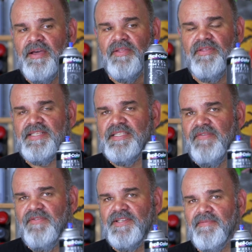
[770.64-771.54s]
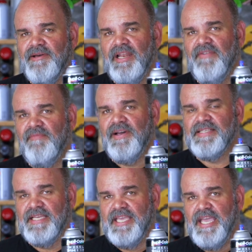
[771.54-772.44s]
This stuff used to be about 11
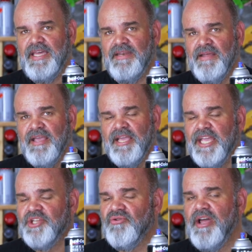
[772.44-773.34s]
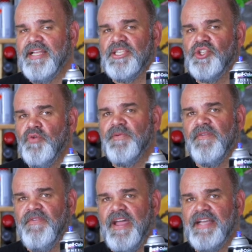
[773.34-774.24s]
bucks a can. It dried super
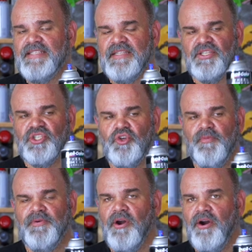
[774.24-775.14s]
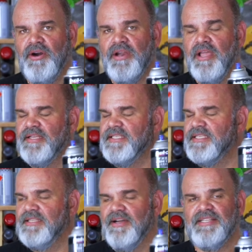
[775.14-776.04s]
fast, super hard,
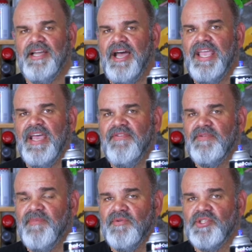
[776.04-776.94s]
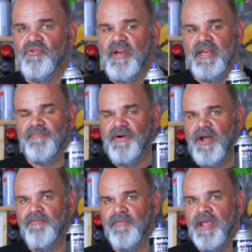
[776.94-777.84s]
stunk to high heaven, but was great.
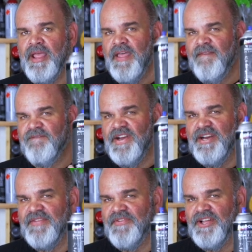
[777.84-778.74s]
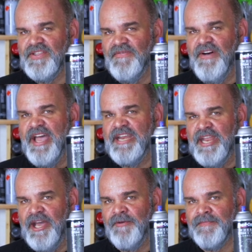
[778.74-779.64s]
Problem, very difficult to find
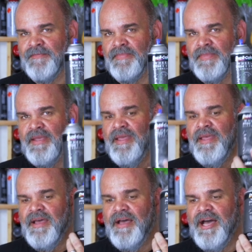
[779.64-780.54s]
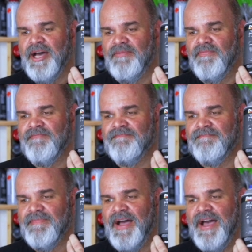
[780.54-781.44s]
now.
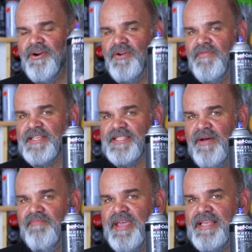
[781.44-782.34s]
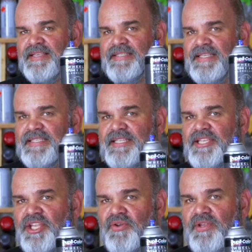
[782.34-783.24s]
I don't know if they stopped making this,
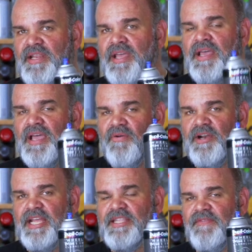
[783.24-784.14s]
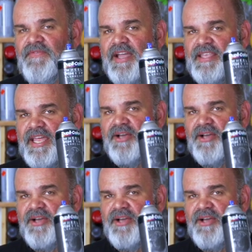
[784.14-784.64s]
discontinued it, and when I did find it, it